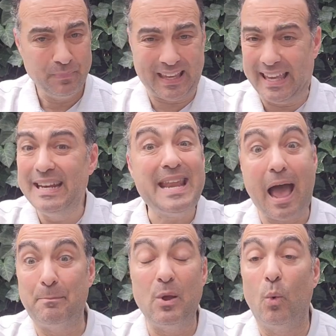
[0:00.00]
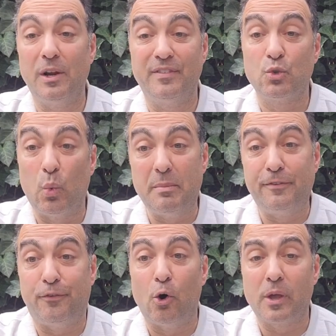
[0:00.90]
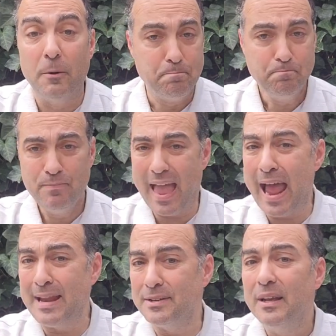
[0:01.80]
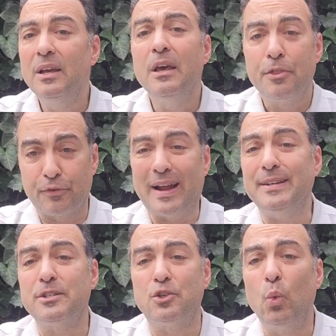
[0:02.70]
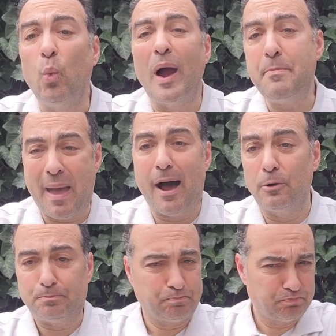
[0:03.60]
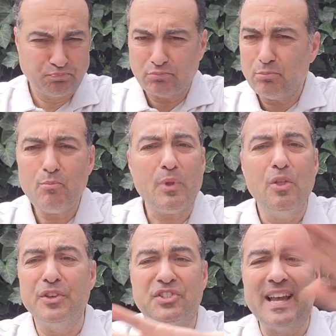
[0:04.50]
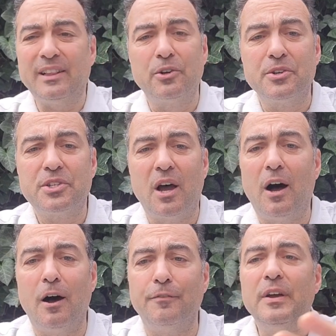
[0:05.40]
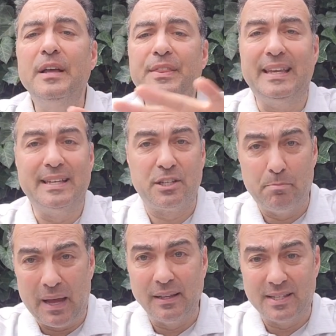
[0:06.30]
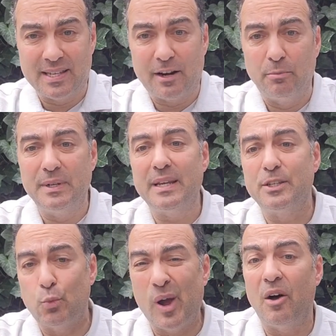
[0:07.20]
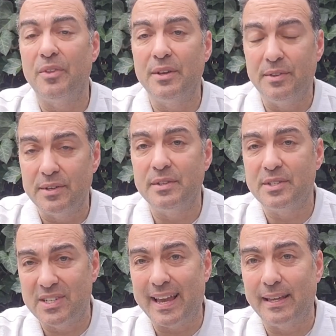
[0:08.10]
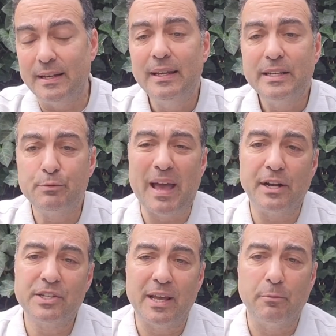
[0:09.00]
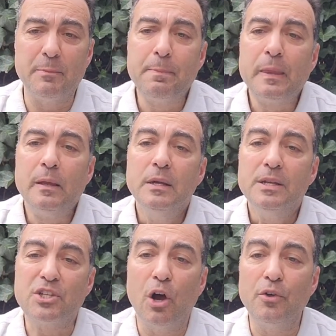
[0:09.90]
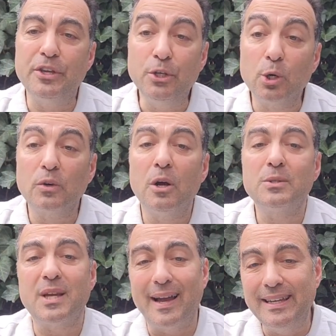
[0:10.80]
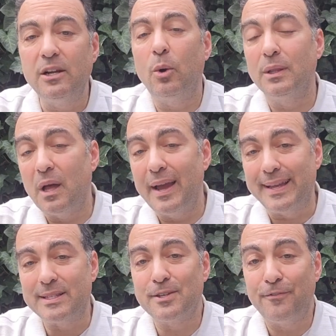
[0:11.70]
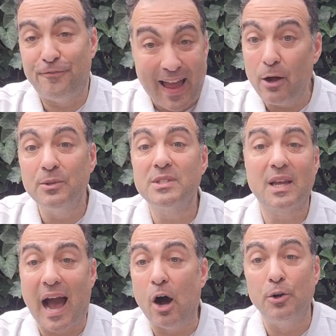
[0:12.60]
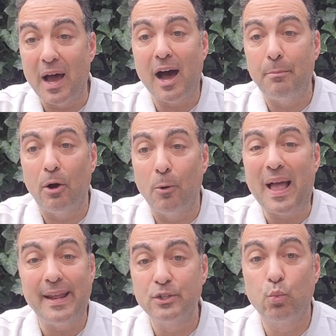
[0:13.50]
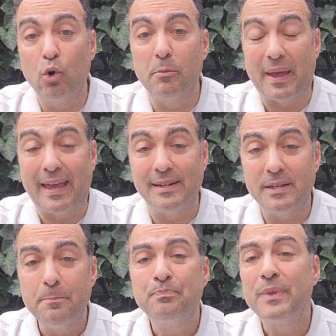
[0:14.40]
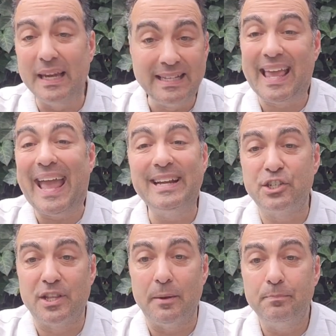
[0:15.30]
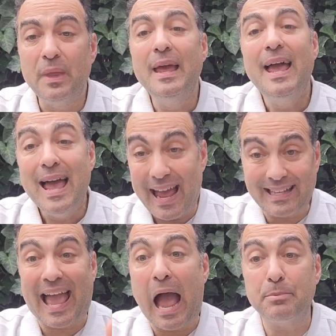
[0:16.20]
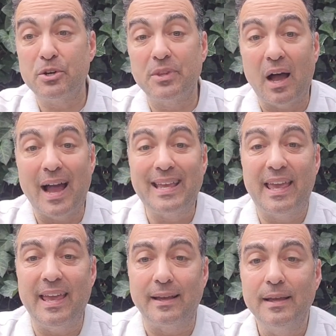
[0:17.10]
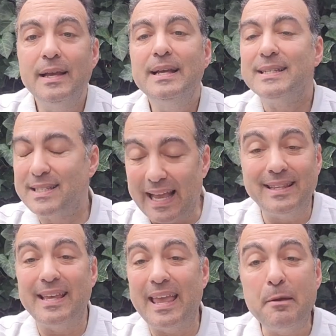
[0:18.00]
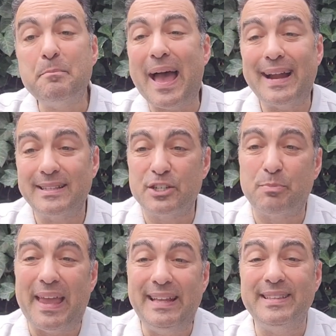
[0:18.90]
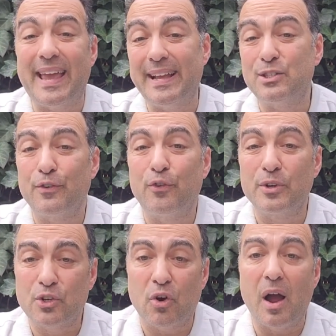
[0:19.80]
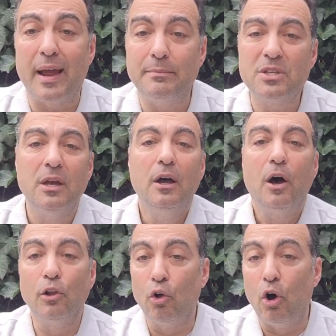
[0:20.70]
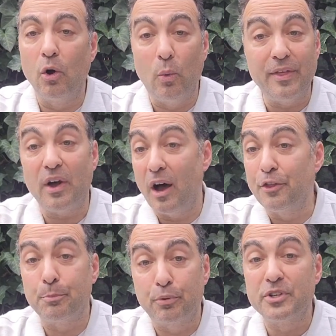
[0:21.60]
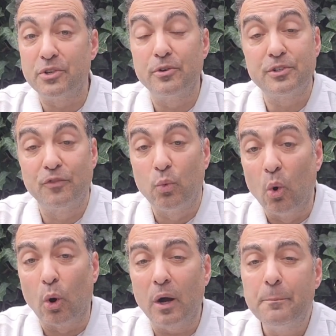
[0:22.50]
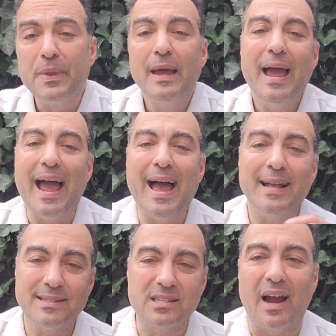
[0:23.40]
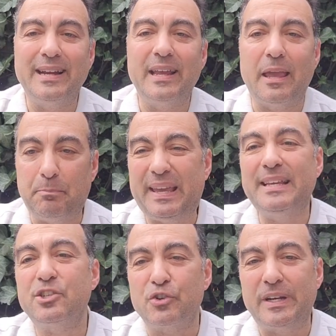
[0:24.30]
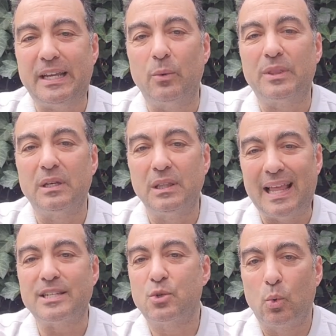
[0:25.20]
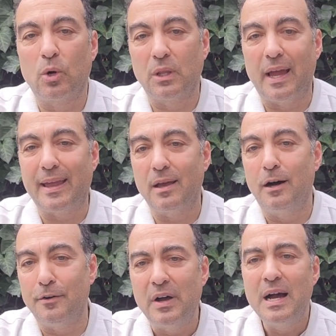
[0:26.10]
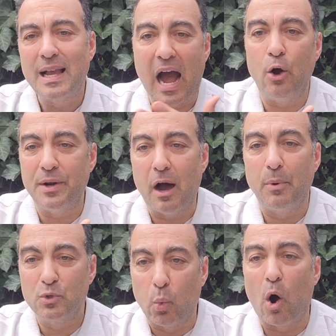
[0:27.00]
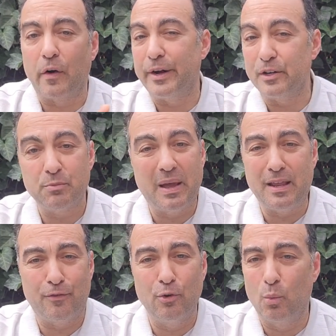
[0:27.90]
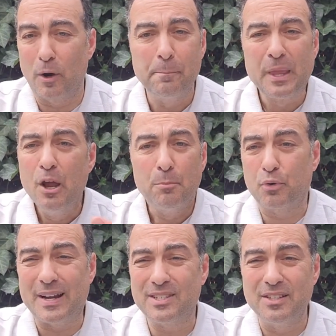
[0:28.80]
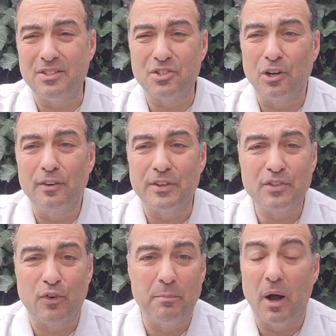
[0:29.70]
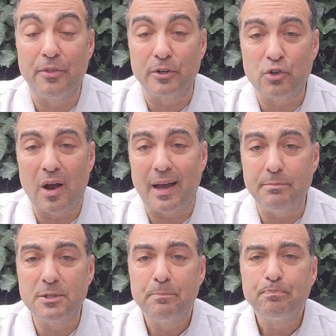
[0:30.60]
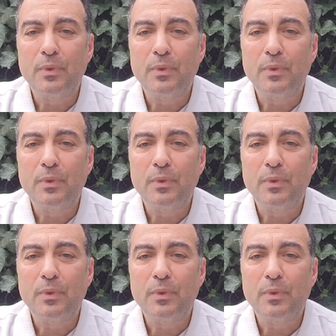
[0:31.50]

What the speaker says: kidnapping one of his womenfolk, and threatened to wipe out the settlers of the Isabela settlement as well, the second Spanish settlement. So the Euro-Taino Alliance found Caonabo and his warband, engaged them, and captured the High King, sending him back to Spain to answer for his crimes, along with other prisoners of war, and signing a peace treaty with the less warlike of Caonabo's warriors, many of whom were pressed into service from other tribes.